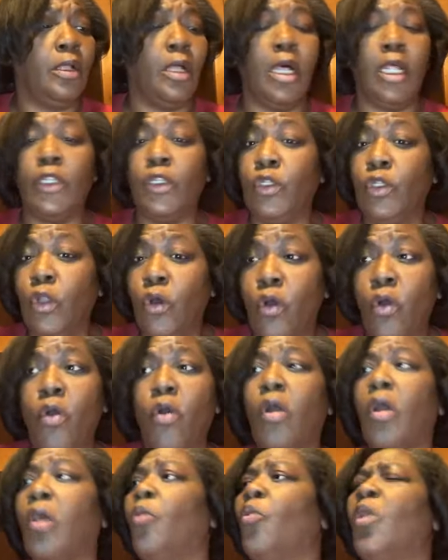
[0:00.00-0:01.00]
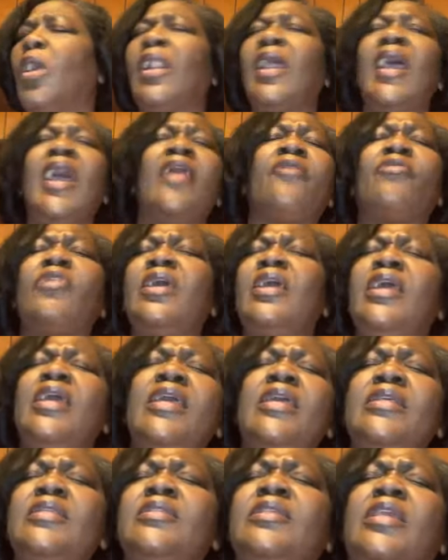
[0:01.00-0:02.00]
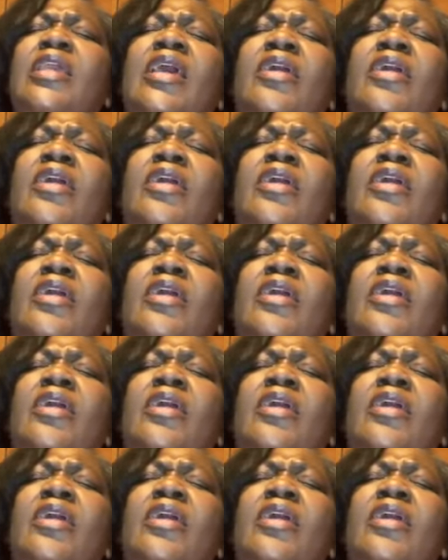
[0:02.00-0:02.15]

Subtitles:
a lure, whatever he's